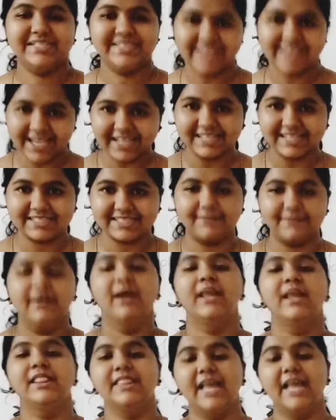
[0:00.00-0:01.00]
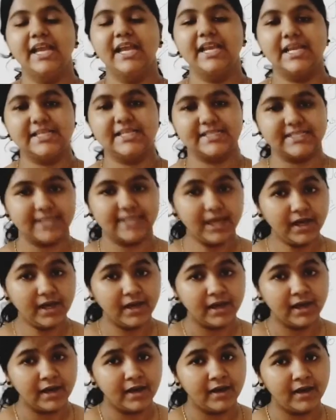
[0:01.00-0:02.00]
negative, then it is
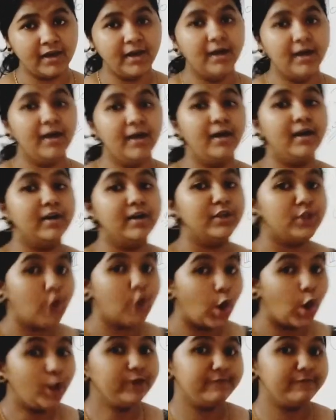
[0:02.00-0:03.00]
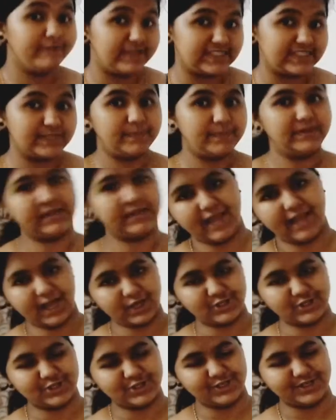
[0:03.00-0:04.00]
a non-feasible
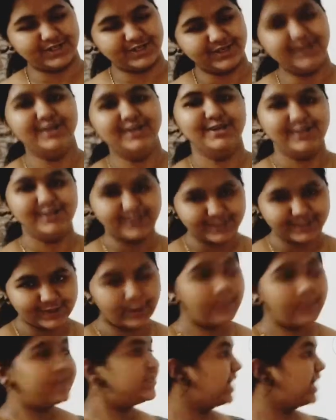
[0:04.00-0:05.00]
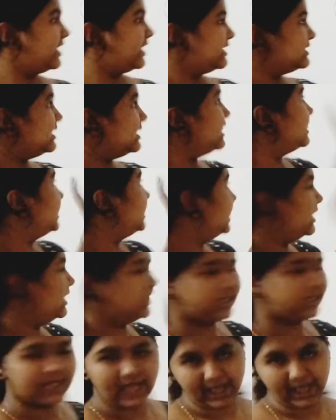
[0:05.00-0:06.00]
reaction. So that is the third
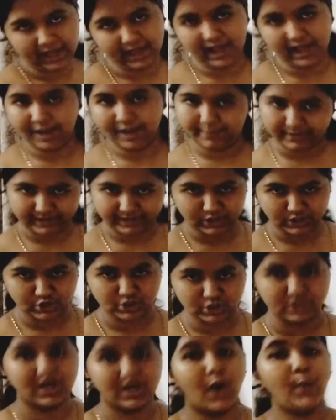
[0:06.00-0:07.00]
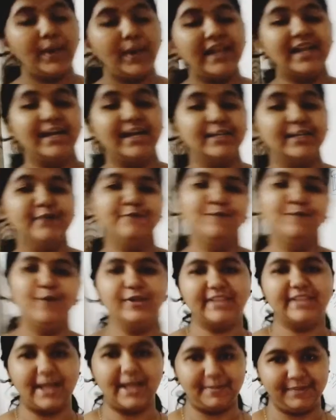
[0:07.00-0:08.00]
application. Now we learn the
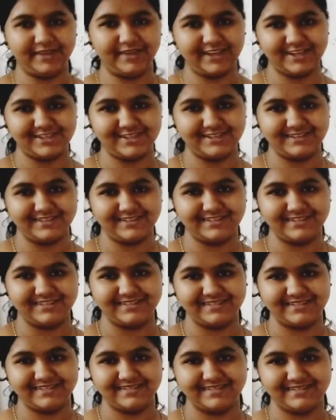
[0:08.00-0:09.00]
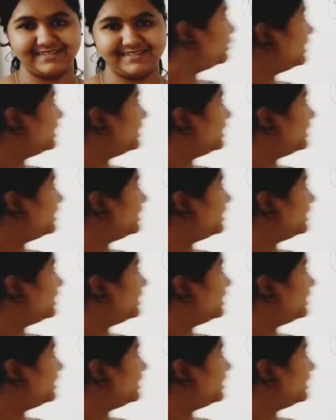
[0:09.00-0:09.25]
fourth application. The fourth